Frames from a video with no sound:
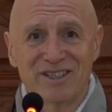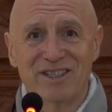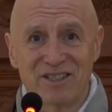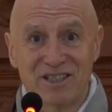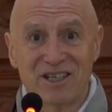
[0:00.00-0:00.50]

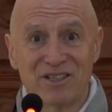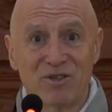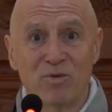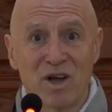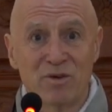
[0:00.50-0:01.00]
It's just
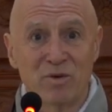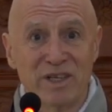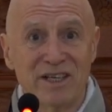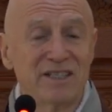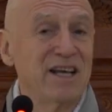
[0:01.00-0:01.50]
the way
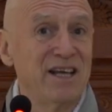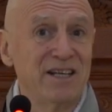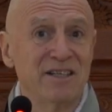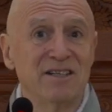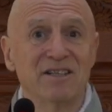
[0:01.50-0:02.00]
we
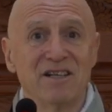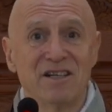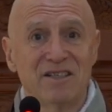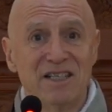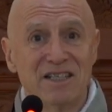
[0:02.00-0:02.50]
attend,
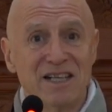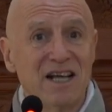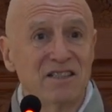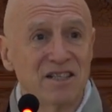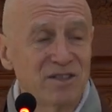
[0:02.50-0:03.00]
the
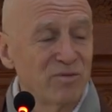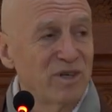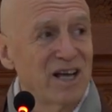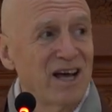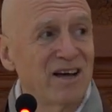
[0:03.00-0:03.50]
attention we
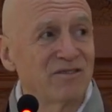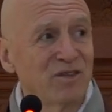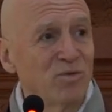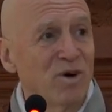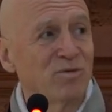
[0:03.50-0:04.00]
have
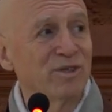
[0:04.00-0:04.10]
to what